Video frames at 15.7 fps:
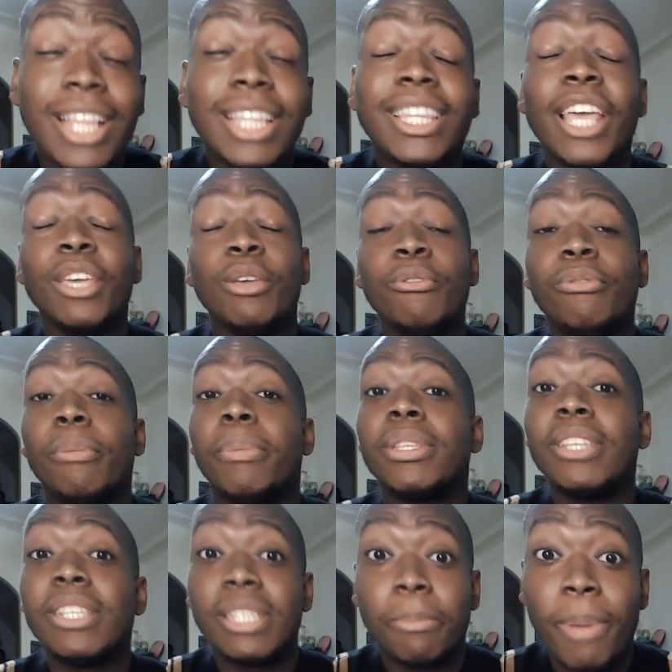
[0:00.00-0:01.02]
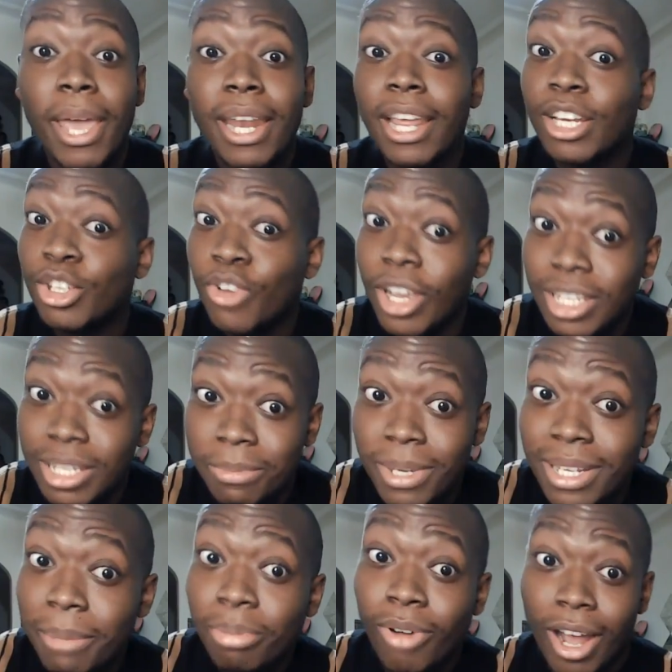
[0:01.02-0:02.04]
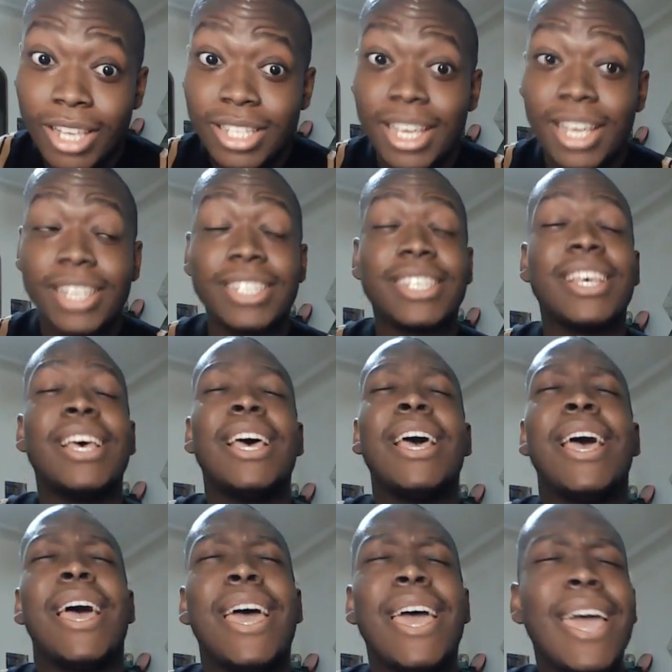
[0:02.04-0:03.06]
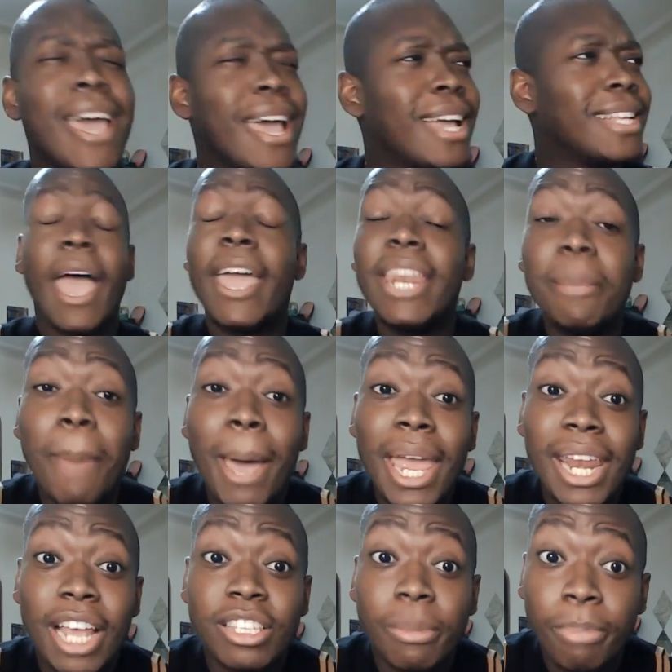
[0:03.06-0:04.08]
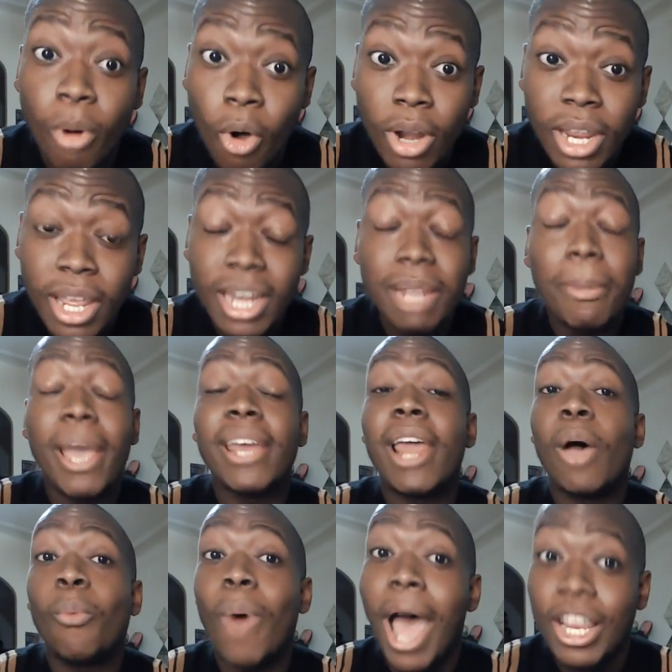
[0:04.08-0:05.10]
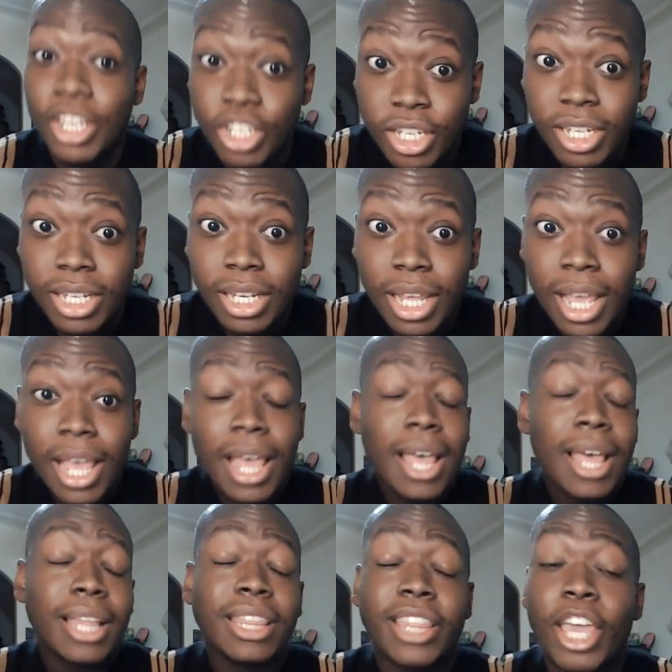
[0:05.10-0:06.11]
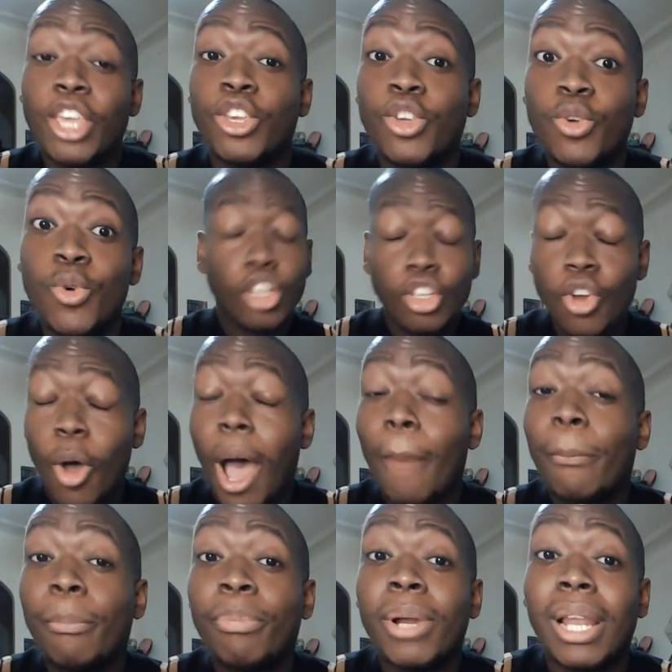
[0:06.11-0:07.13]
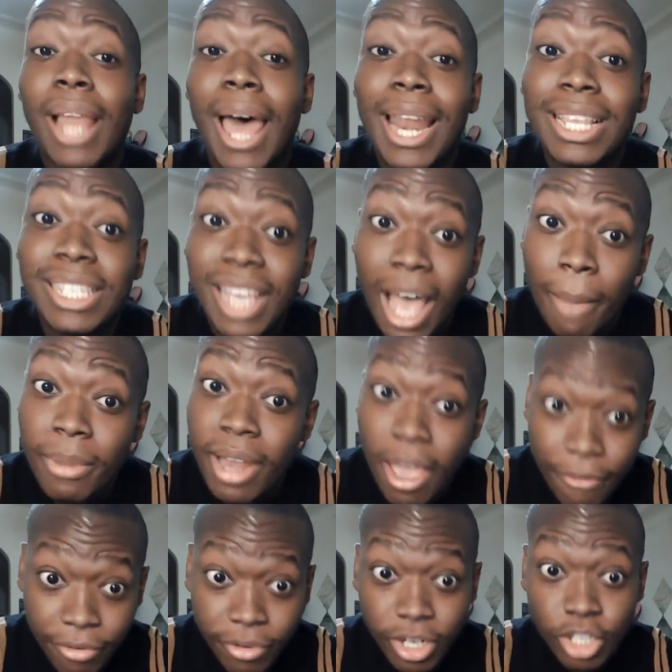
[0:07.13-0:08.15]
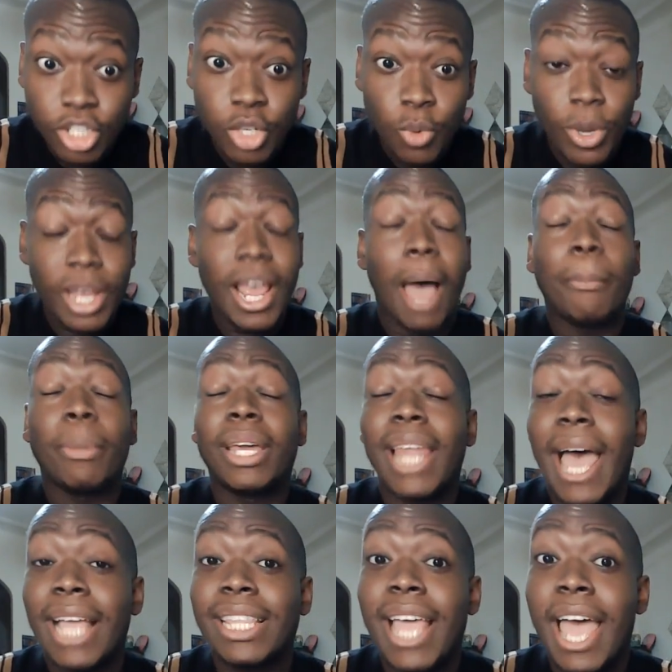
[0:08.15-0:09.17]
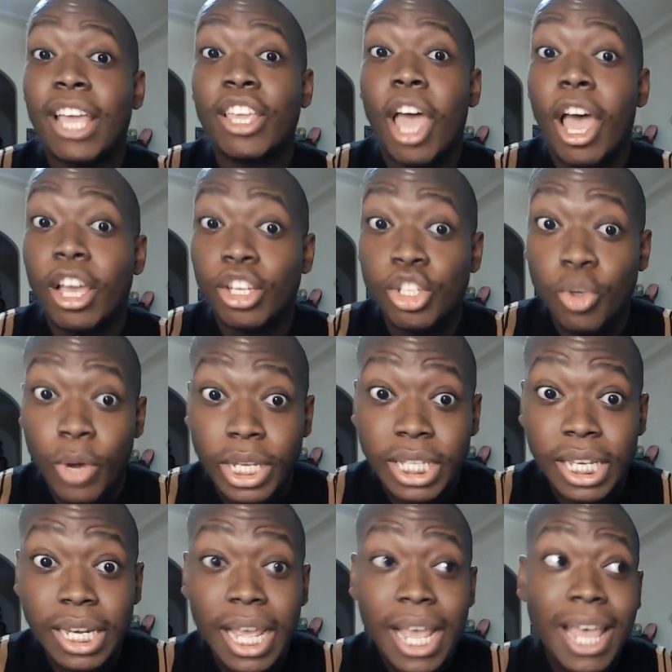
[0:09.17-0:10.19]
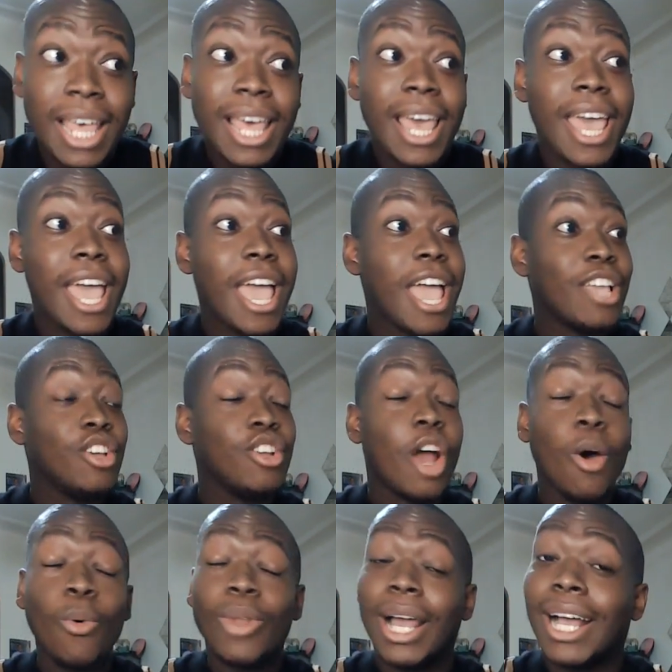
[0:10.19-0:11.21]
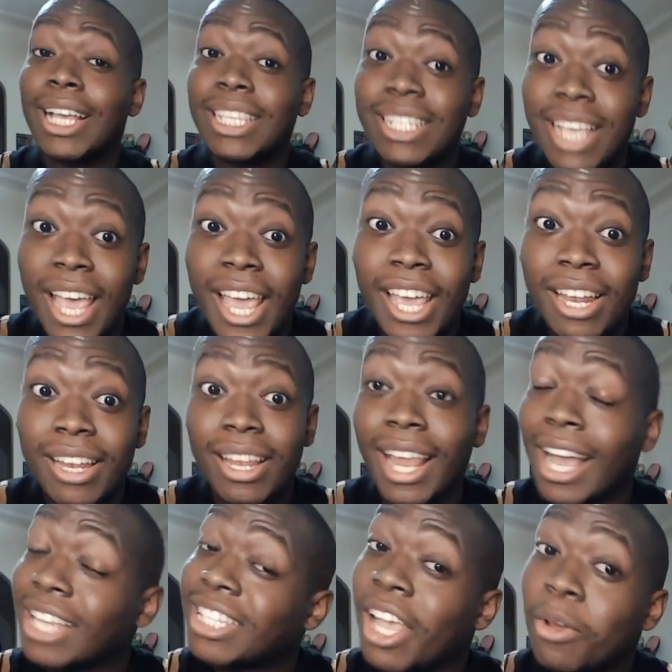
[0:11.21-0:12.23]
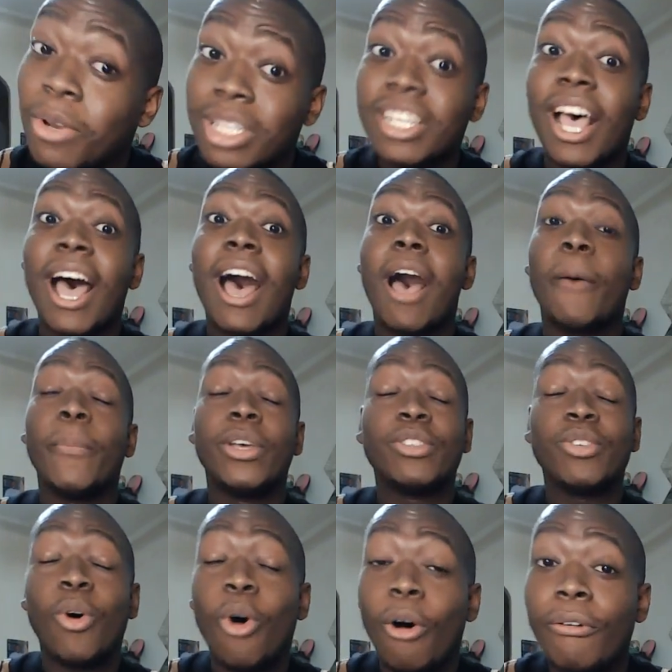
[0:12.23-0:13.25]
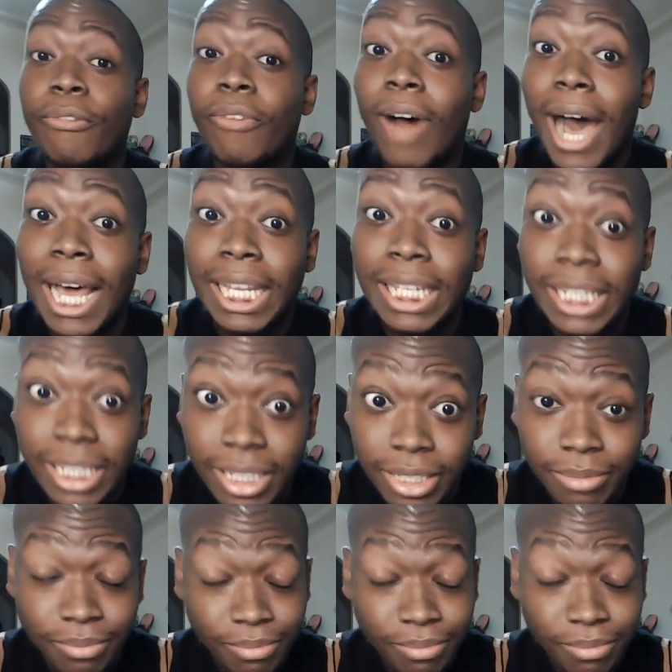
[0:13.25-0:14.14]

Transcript: Thank you for participating and trusting me in the process. And anybody that supported, anybody that watched it, thank you. You know, I put a lot of time and effort into it. I'm glad that y'all enjoyed it. And you know, like I said, like I said all the time, it's all for Aaliyah.